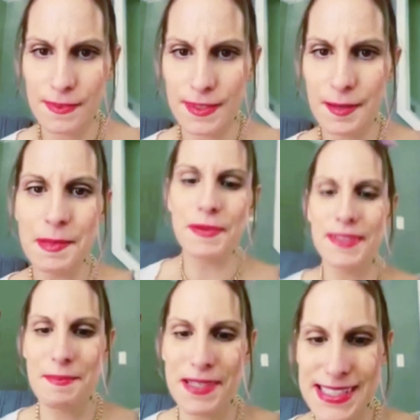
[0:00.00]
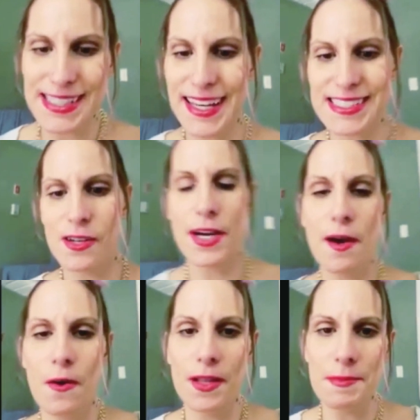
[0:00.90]
Yummy birthday present. Yes. Okay.
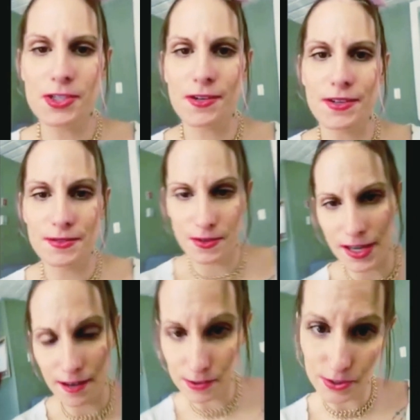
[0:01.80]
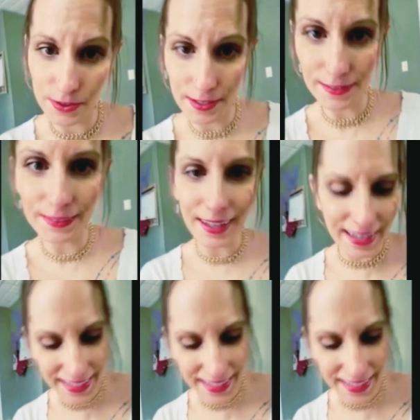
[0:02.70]
Oh, let me show you. Okay. I was showing. Hold on.